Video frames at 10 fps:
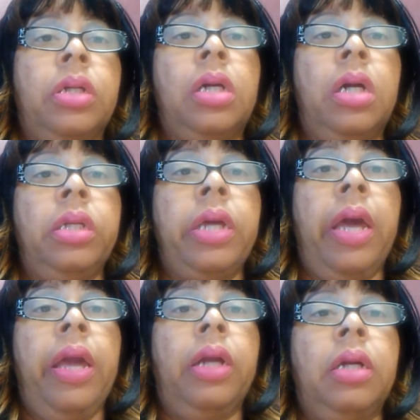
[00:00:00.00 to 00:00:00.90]

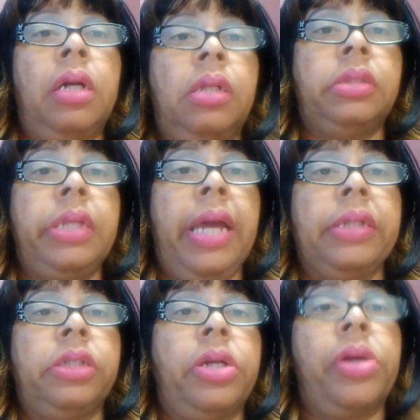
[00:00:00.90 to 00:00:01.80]
Kanye
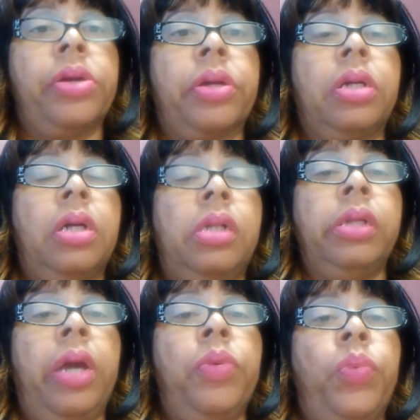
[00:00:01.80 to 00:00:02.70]
contacted her,
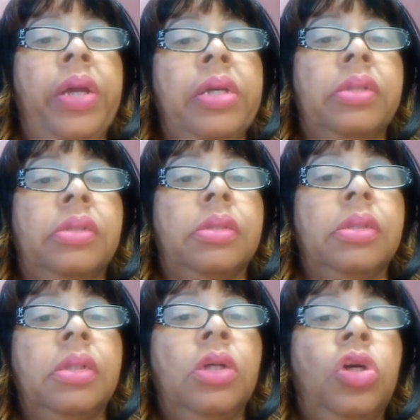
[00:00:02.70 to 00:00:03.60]
Kanye West,
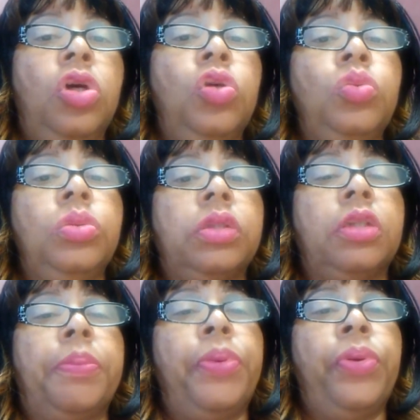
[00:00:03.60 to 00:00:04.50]
who was
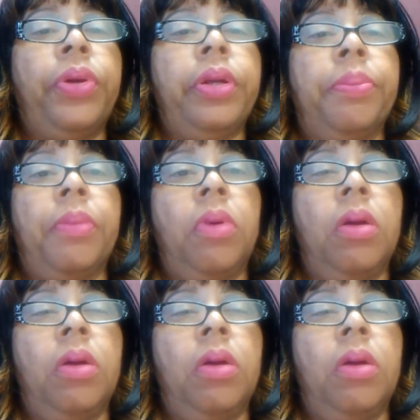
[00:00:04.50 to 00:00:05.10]
supporting